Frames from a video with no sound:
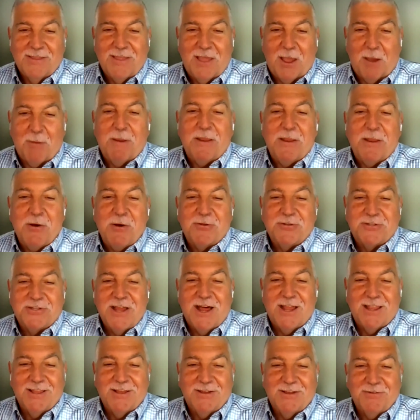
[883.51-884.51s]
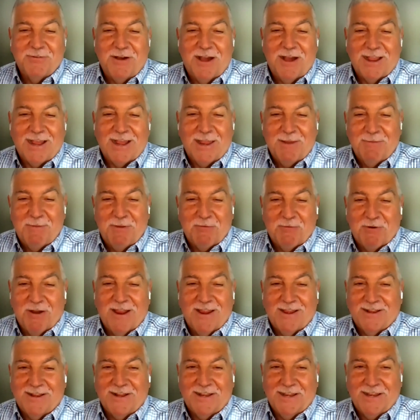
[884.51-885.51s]
I mean, no, it's not I got to be right
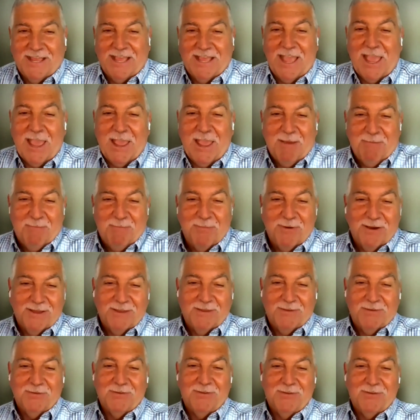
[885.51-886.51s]
kind of game, but